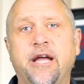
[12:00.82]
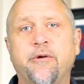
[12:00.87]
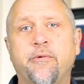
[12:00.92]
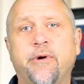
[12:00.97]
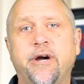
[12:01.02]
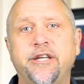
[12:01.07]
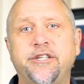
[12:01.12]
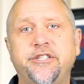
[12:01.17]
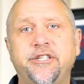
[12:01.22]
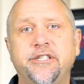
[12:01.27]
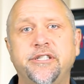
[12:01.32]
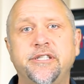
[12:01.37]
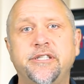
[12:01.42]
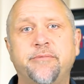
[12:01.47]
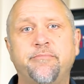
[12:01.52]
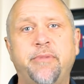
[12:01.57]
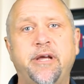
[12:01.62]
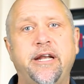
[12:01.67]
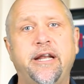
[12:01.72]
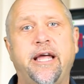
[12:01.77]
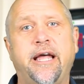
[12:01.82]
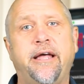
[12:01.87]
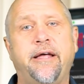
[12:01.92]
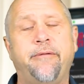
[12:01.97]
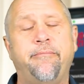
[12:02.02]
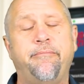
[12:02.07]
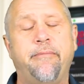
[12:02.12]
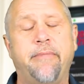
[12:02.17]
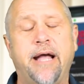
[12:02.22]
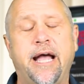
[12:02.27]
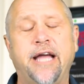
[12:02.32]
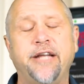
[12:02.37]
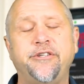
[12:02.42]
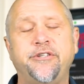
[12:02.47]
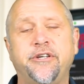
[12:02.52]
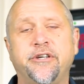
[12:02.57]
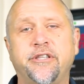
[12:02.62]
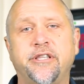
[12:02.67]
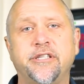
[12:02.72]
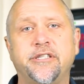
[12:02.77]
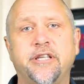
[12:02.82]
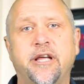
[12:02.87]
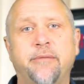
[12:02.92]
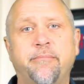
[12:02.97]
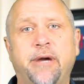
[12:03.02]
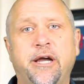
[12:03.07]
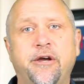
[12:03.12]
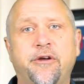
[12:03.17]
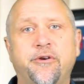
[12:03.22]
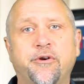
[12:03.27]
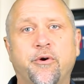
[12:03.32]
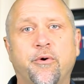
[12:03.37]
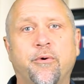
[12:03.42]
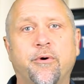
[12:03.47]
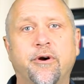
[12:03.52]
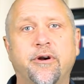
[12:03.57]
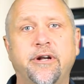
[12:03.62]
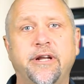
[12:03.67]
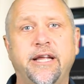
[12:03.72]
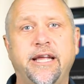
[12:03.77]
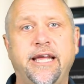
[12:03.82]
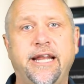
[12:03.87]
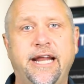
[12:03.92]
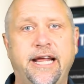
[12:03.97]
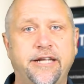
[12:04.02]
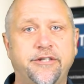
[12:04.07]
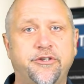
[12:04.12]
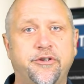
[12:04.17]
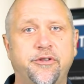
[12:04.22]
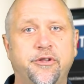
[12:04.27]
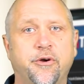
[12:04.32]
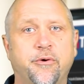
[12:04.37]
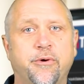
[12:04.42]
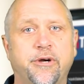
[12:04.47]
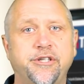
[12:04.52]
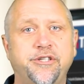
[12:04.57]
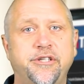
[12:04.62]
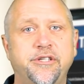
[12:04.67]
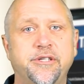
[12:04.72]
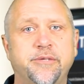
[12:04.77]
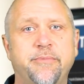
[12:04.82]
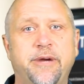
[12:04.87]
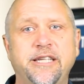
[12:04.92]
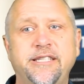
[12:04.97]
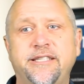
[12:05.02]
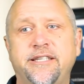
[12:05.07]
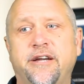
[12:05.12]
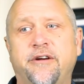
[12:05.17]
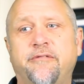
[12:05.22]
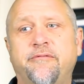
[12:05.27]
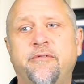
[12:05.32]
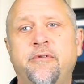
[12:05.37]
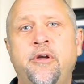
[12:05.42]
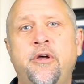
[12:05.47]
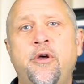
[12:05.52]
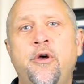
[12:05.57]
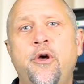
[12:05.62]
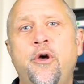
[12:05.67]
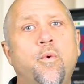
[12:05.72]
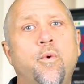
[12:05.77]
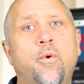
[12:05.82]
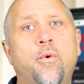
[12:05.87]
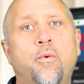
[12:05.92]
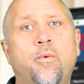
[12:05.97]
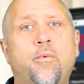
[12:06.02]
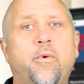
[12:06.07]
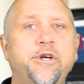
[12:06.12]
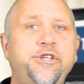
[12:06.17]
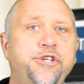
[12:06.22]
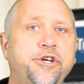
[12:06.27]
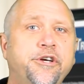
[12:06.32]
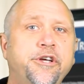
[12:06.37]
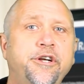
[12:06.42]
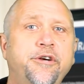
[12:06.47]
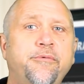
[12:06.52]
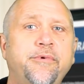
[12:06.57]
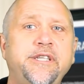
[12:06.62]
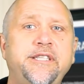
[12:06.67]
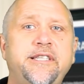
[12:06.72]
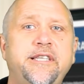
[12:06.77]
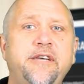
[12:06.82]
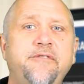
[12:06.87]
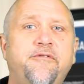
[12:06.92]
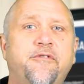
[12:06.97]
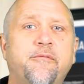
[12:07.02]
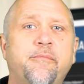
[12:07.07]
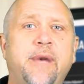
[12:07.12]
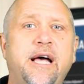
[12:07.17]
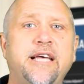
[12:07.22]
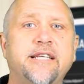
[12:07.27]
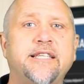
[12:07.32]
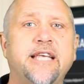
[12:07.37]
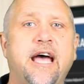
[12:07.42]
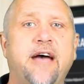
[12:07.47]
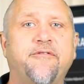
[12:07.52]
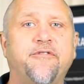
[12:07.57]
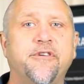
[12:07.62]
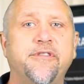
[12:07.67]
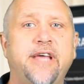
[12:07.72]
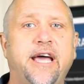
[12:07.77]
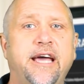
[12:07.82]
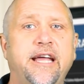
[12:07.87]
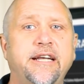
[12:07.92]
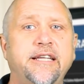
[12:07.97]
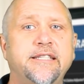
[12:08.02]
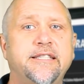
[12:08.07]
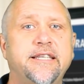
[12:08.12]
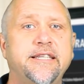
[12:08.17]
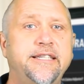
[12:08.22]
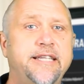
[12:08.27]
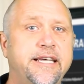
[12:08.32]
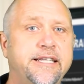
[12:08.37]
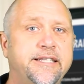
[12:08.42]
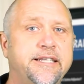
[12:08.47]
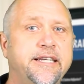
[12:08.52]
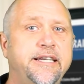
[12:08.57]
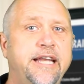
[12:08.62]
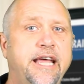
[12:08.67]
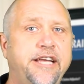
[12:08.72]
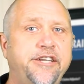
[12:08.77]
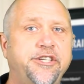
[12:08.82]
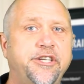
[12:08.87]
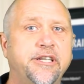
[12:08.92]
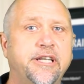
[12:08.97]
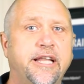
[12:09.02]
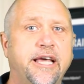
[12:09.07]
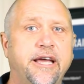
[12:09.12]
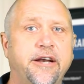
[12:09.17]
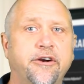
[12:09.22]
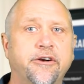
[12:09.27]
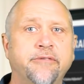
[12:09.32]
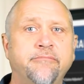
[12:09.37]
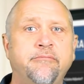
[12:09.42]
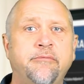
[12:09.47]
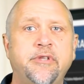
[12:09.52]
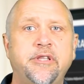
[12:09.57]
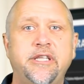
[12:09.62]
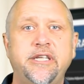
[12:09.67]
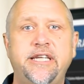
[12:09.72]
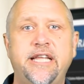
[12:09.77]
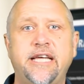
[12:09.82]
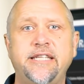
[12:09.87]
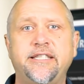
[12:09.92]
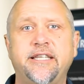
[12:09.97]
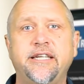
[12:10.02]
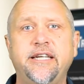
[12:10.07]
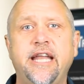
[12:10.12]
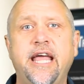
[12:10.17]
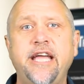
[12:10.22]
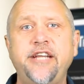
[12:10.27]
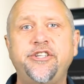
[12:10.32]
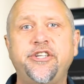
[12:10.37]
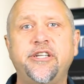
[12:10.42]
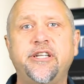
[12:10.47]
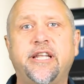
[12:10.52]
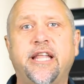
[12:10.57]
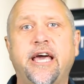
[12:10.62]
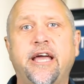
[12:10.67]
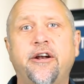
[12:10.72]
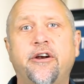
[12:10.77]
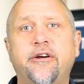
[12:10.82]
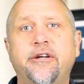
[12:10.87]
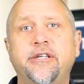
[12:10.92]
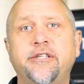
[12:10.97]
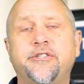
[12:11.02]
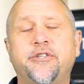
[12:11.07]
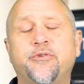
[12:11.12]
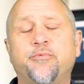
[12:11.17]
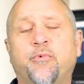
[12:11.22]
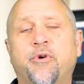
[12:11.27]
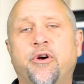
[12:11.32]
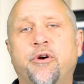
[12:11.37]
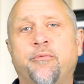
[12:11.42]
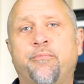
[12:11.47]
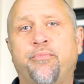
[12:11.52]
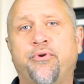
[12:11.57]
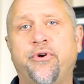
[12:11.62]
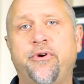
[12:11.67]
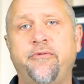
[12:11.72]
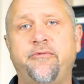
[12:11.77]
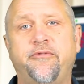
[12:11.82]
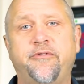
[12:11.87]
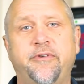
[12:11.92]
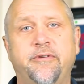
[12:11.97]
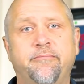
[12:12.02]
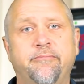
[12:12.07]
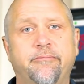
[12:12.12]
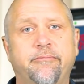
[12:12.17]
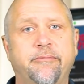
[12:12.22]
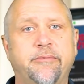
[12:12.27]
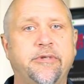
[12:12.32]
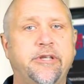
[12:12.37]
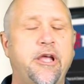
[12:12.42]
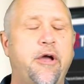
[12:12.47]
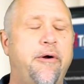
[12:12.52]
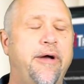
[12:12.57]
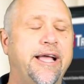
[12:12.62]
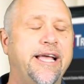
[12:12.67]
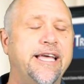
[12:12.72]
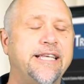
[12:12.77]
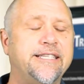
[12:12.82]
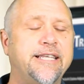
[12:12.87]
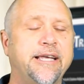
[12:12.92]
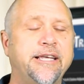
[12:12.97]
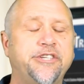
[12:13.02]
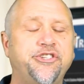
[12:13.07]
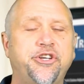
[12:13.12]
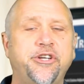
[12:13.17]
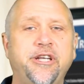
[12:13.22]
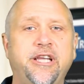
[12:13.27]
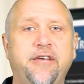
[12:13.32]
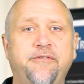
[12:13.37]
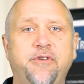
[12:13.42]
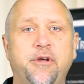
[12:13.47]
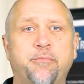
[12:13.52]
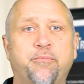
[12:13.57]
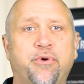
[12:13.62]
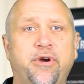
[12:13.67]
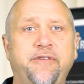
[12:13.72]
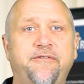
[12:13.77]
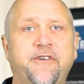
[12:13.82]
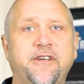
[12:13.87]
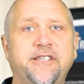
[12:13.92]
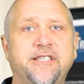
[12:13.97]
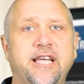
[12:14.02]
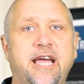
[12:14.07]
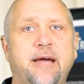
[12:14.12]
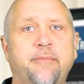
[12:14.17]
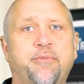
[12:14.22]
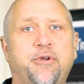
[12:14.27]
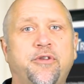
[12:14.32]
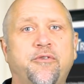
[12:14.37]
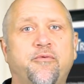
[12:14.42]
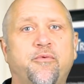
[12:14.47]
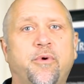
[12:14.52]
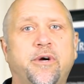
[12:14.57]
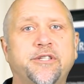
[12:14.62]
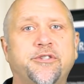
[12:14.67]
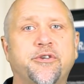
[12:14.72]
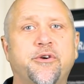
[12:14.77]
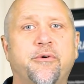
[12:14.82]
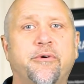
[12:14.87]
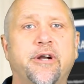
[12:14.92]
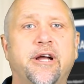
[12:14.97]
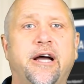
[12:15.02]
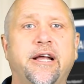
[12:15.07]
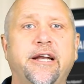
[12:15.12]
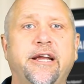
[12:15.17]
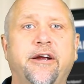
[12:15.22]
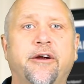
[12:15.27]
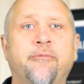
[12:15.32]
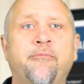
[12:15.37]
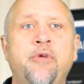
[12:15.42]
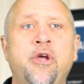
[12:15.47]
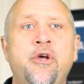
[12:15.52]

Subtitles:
questions, but I took this on my own accord and answered the questions myself. What you're going to receive from us after that is a designation letter. The designation letter is we're approved. I guess I should give you a brief example of what's going on here.